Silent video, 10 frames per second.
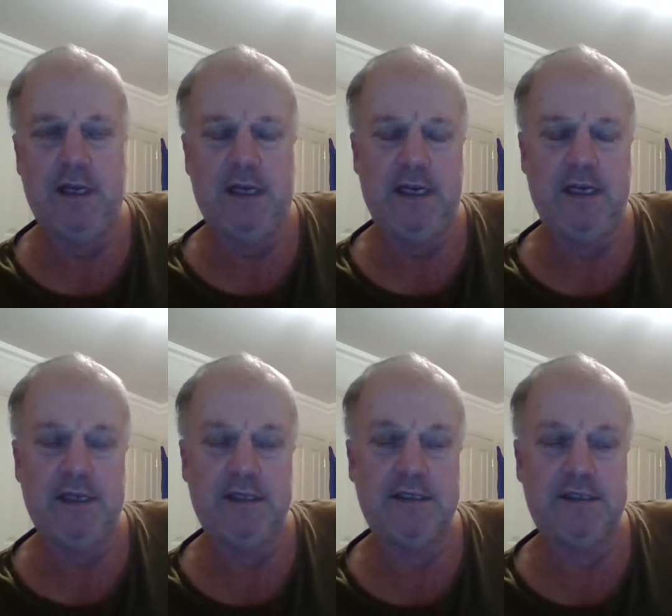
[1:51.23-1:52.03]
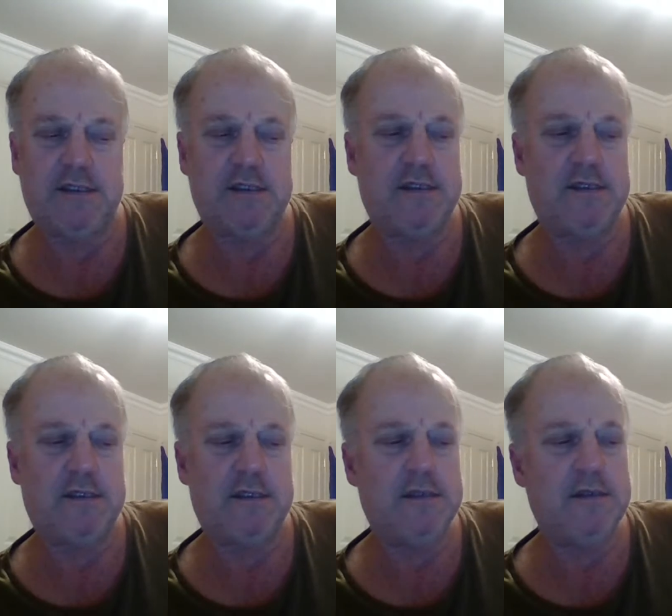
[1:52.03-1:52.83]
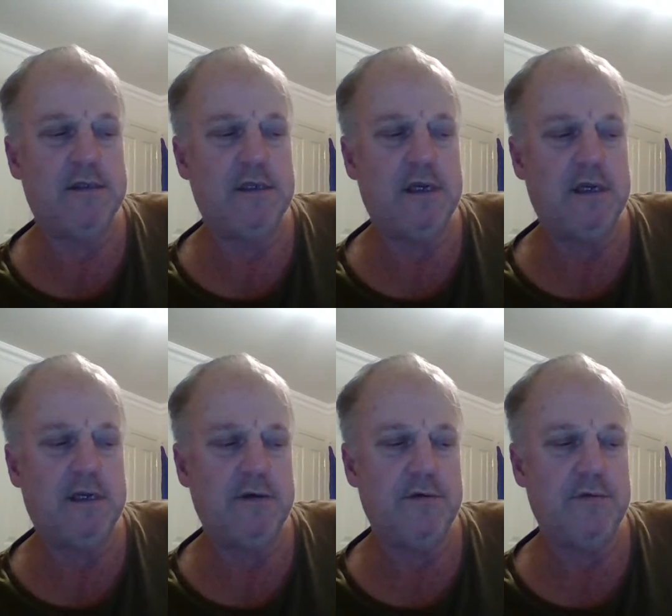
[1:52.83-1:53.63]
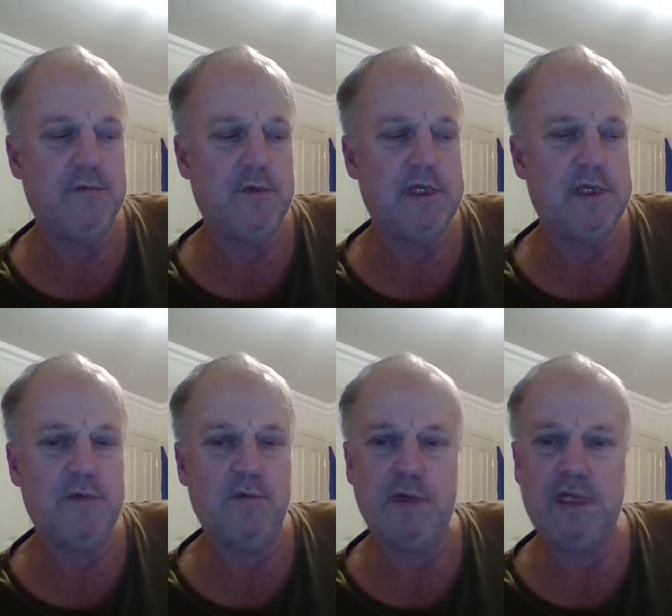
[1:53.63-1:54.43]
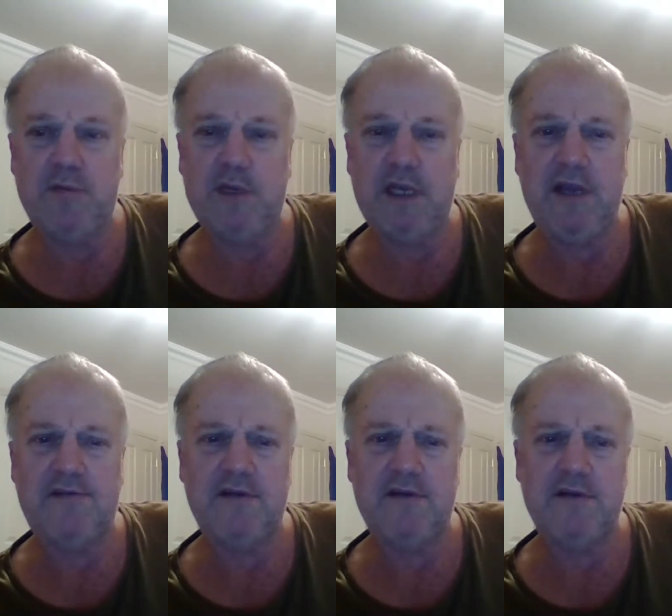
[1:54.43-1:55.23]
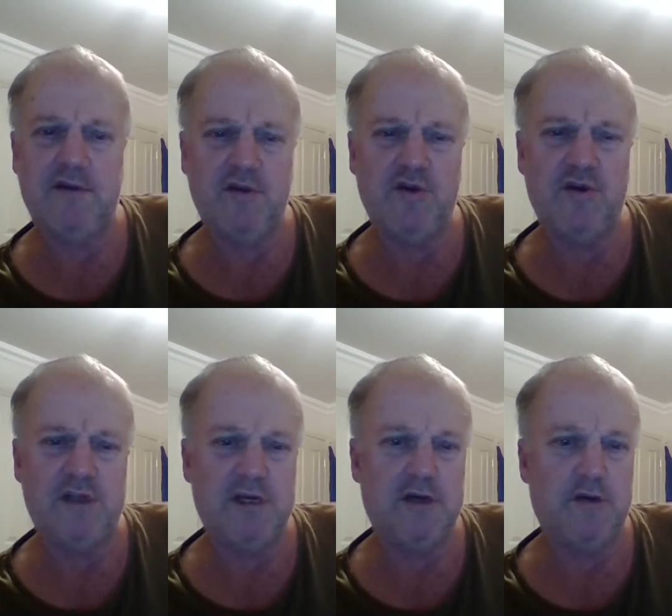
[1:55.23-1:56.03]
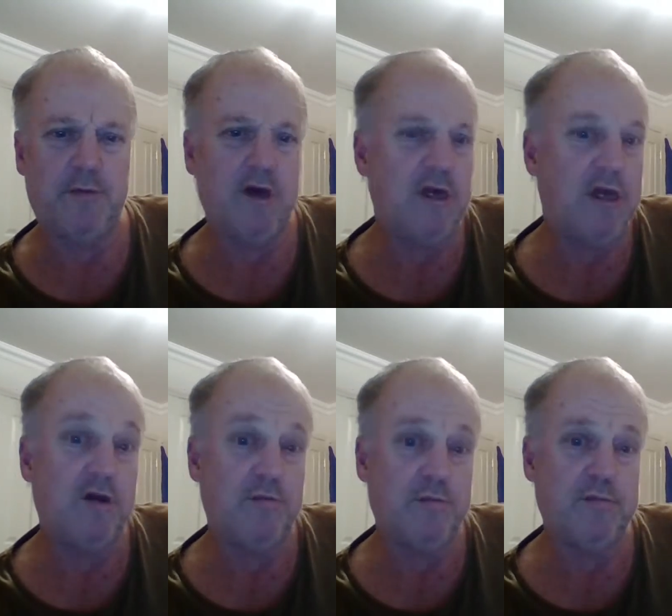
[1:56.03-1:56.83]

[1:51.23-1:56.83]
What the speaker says: And you know, we have to learn to help. I help